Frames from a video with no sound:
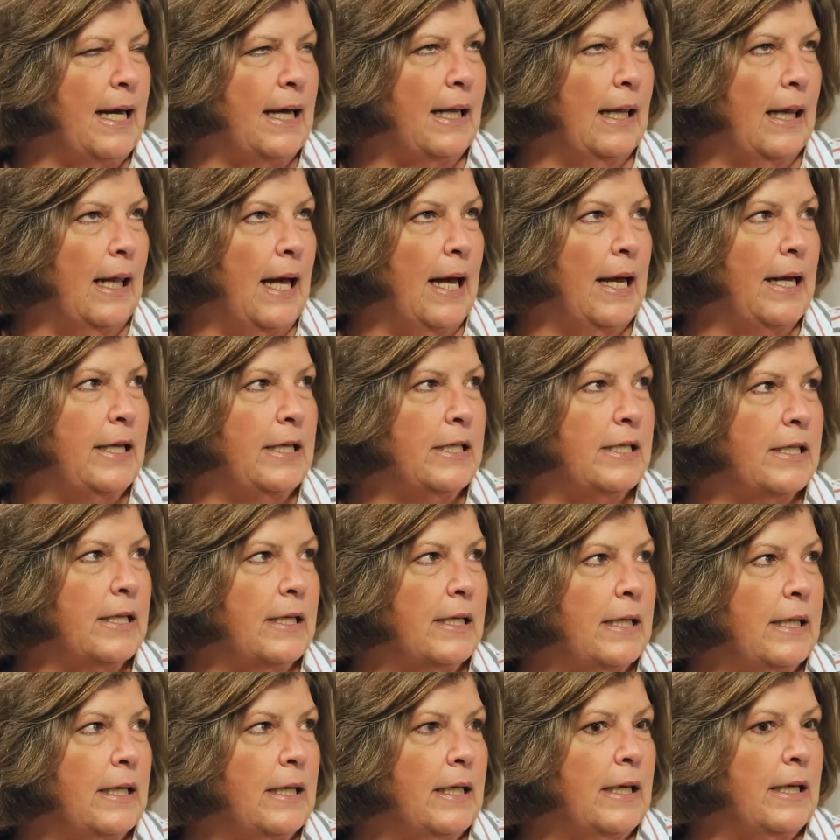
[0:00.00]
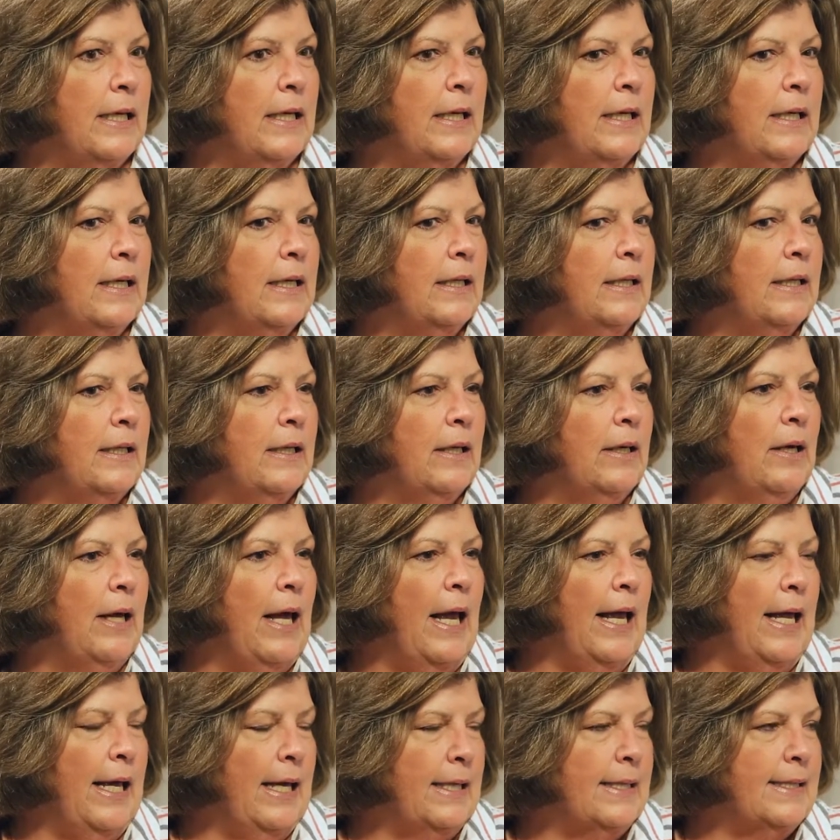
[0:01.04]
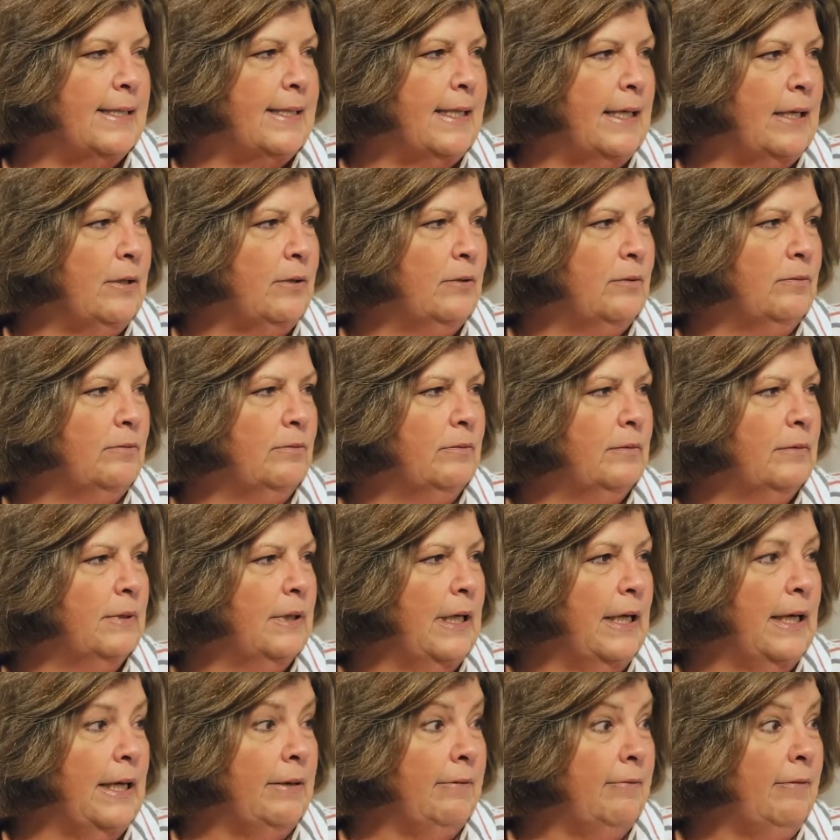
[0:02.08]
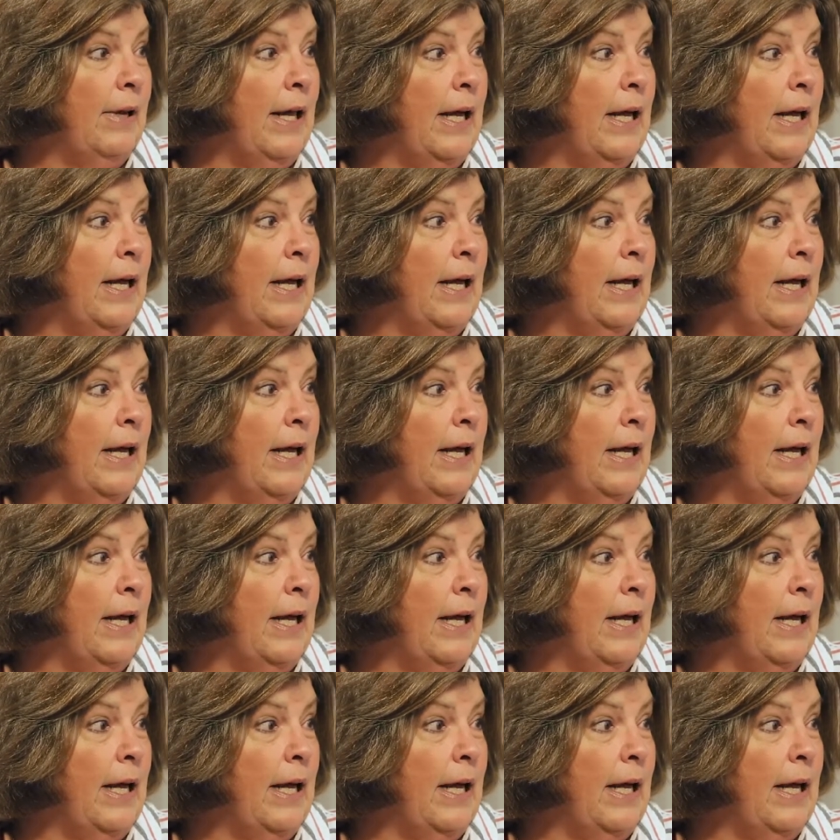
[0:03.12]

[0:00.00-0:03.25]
I liked hands-on and